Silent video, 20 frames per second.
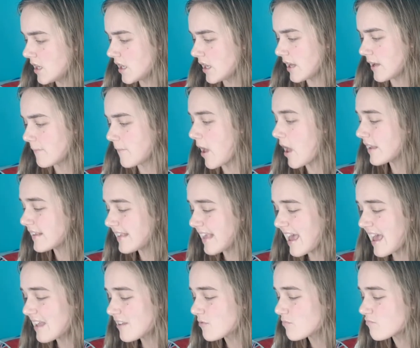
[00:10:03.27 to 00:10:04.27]

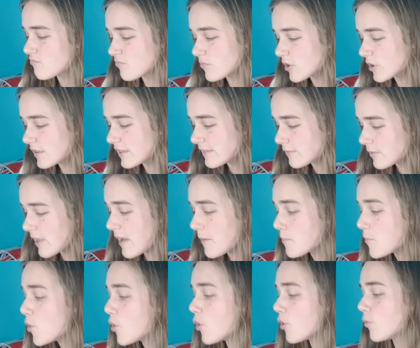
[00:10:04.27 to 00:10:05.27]
Again,
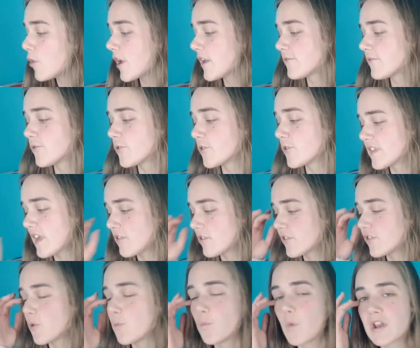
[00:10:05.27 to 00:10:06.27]
more unforced
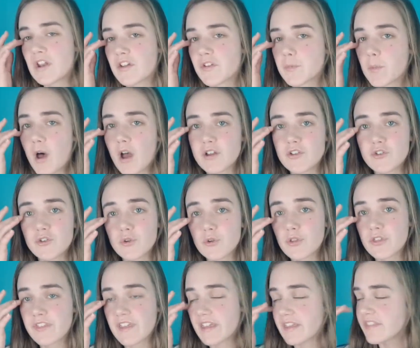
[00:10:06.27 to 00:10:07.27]
errors than winners, but I do
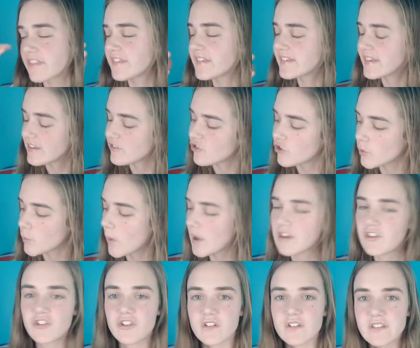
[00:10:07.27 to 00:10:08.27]
think the
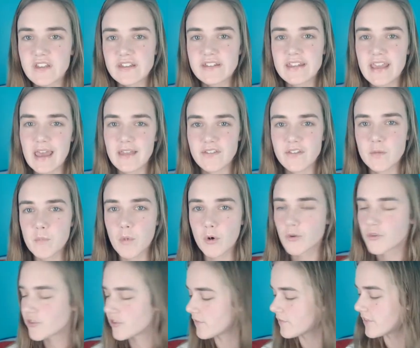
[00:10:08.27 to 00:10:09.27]
situation did get to
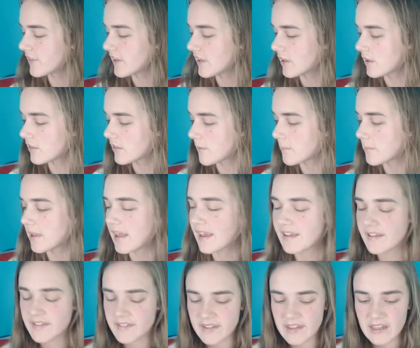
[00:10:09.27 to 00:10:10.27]
most of the
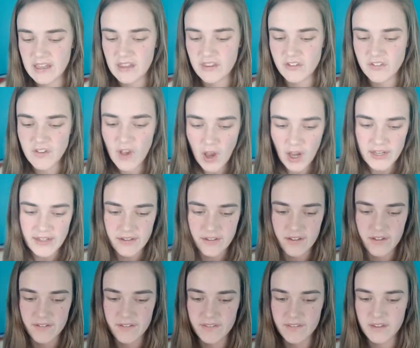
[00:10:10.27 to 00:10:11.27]
players here, the
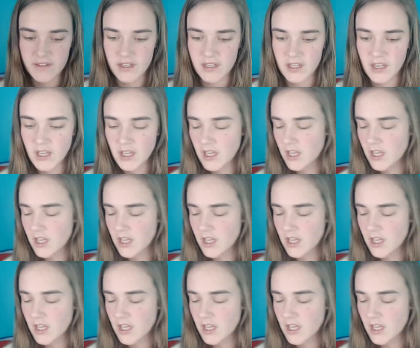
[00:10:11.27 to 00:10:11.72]
tightness, the